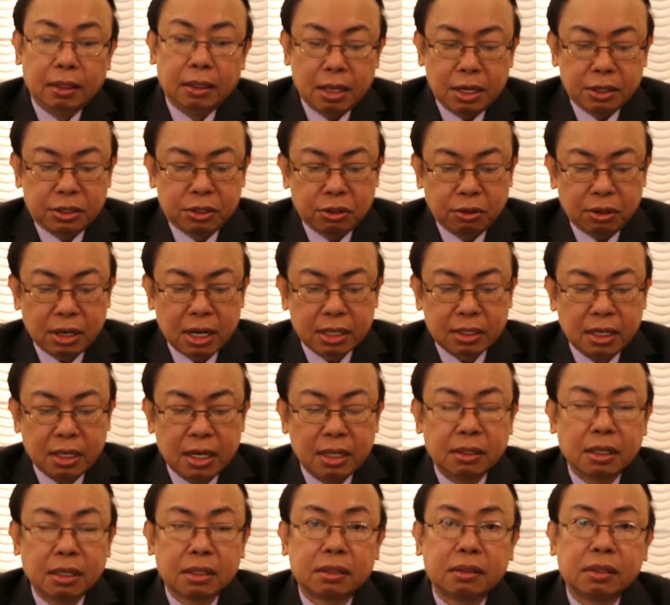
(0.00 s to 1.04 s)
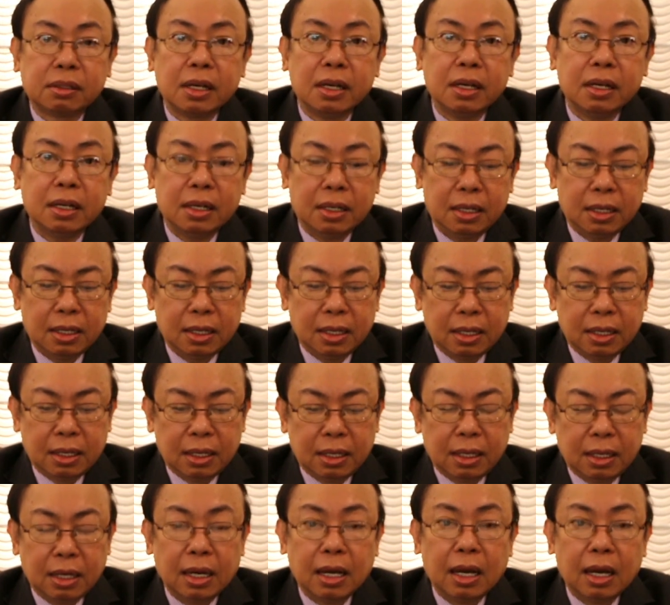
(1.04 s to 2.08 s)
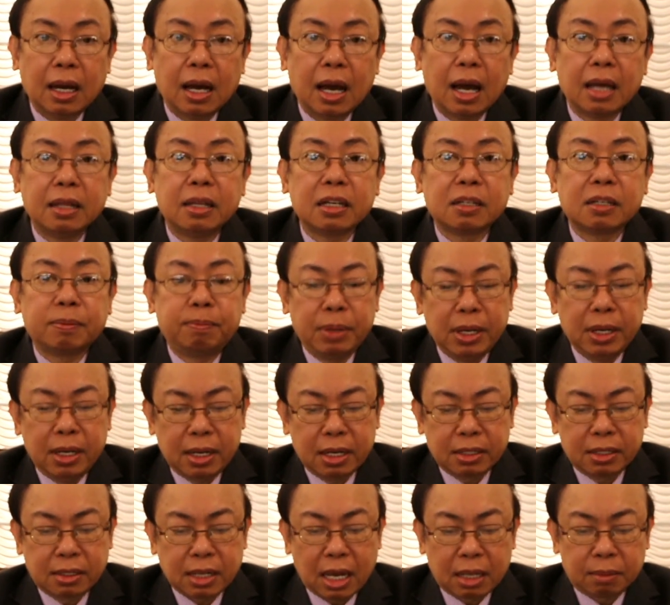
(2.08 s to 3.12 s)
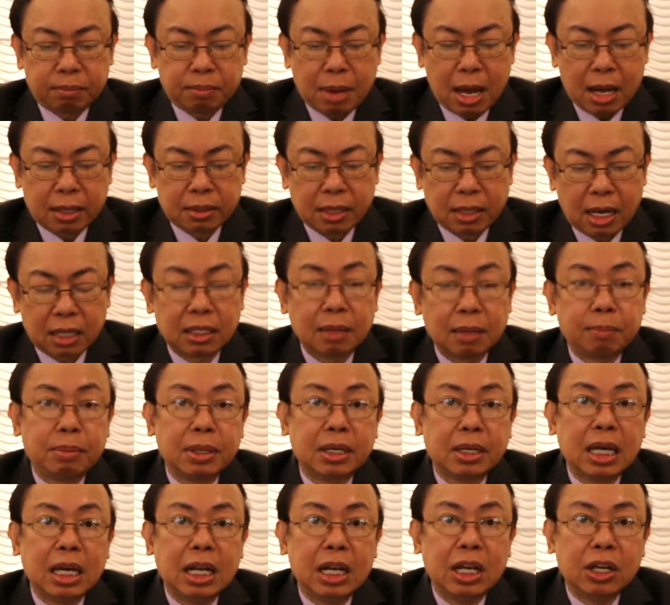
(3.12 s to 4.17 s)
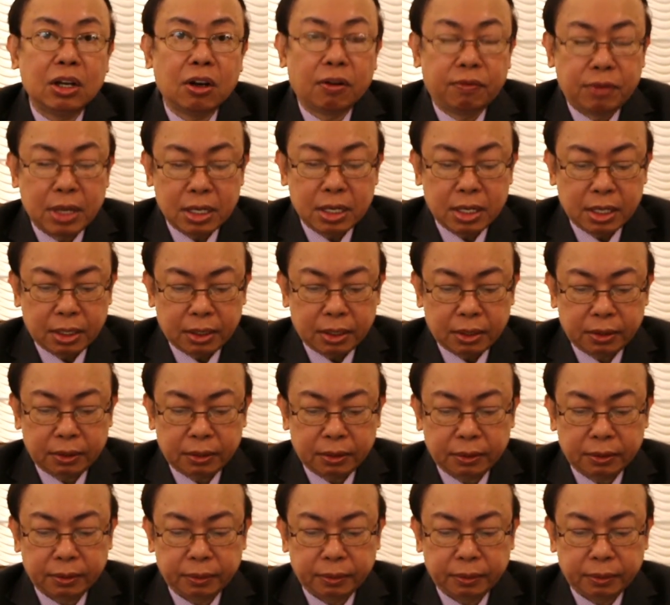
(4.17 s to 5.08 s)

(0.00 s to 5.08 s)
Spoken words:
The insurance industry had experienced setbacks at the beginning of the year,